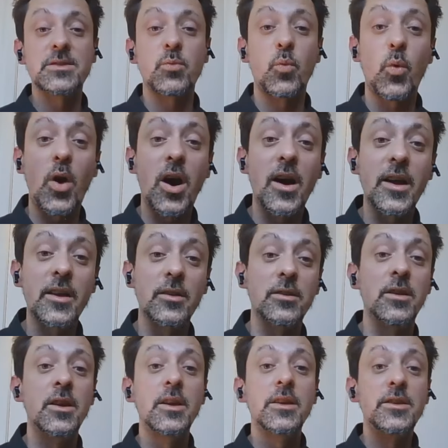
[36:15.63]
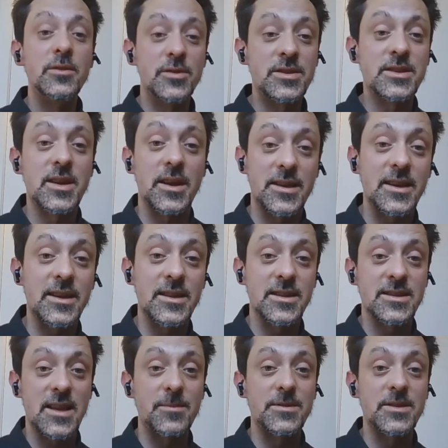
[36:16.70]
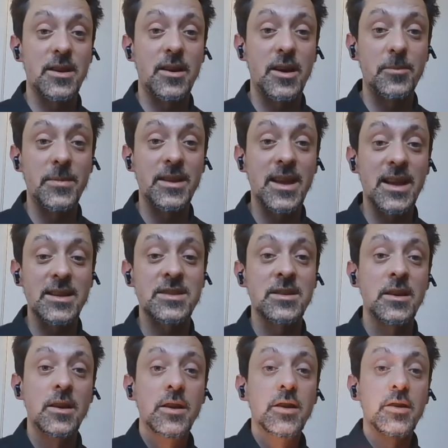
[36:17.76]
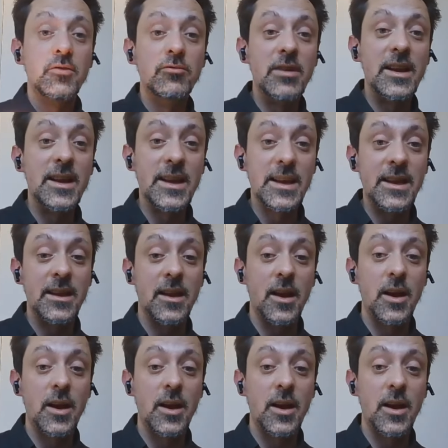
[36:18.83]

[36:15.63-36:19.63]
while you study at the same time, and that's really